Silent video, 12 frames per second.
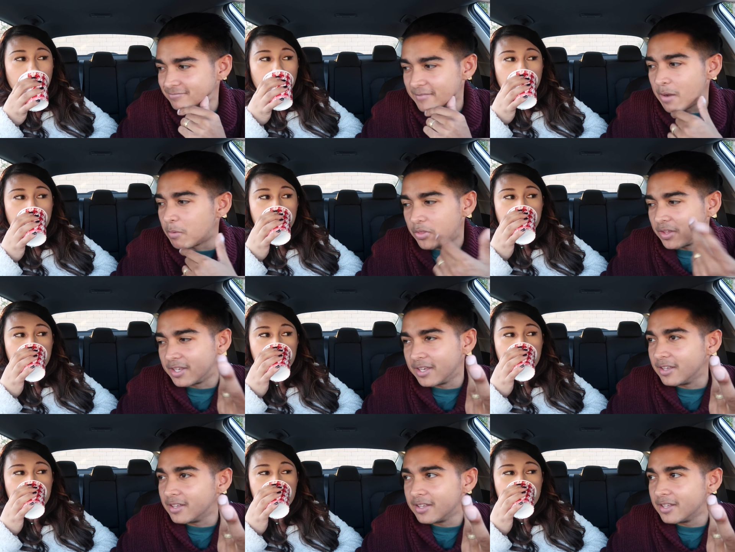Speaker 1: I'd rather
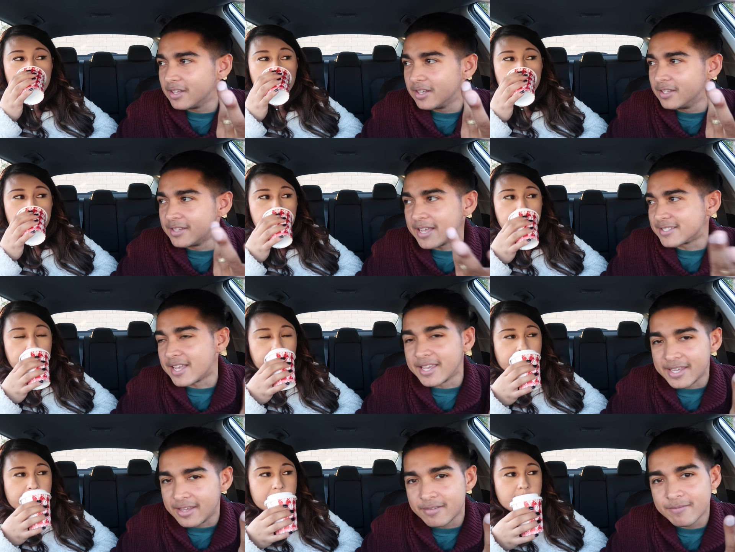get an
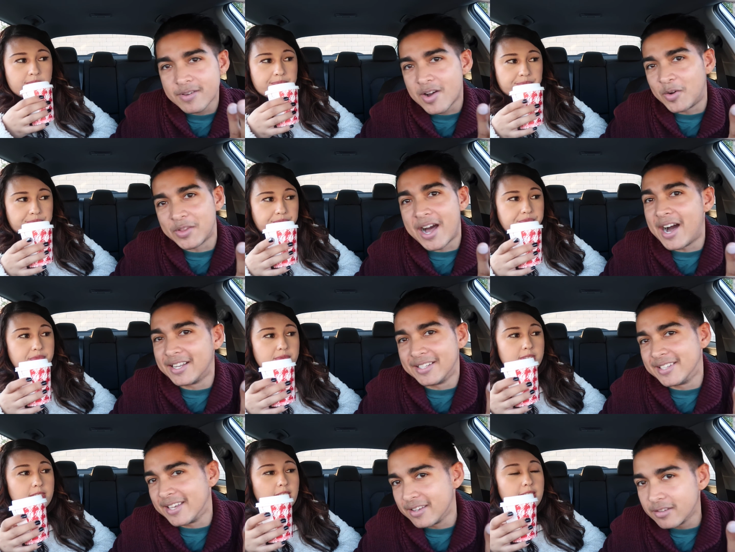acai on a
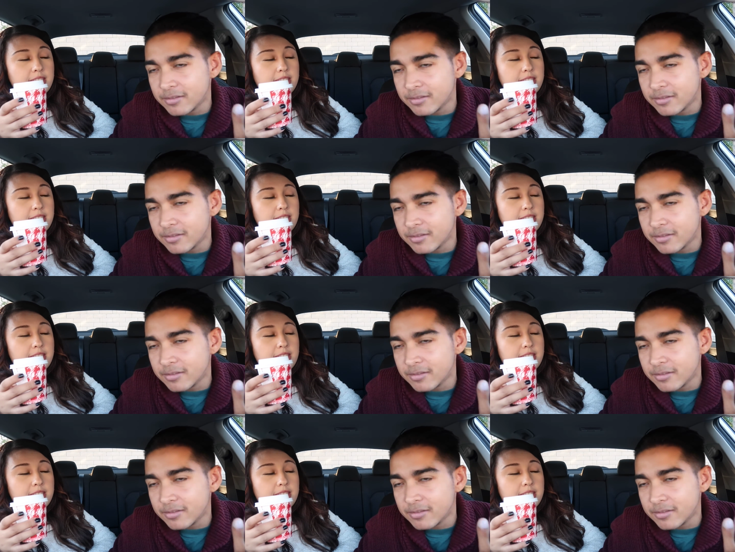holiday.